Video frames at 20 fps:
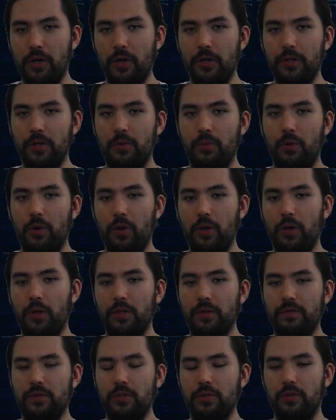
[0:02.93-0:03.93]
to the world
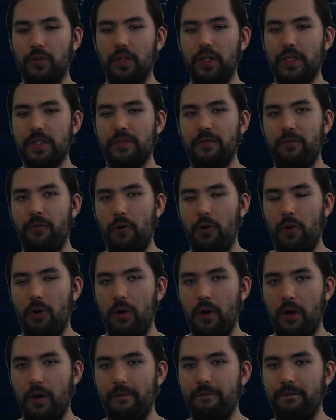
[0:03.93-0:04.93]
of Duel Links
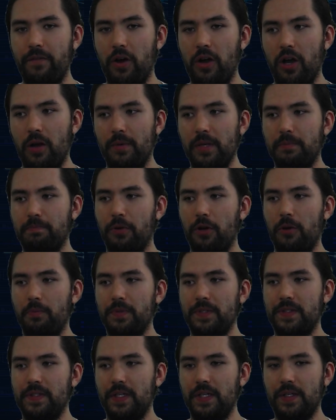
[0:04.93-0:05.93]
for farming
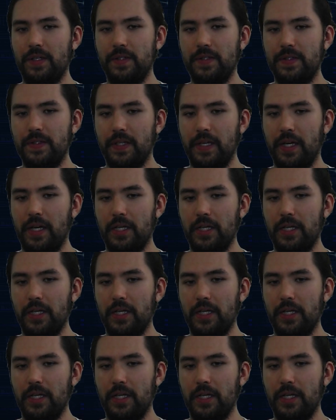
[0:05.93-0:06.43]
purposes.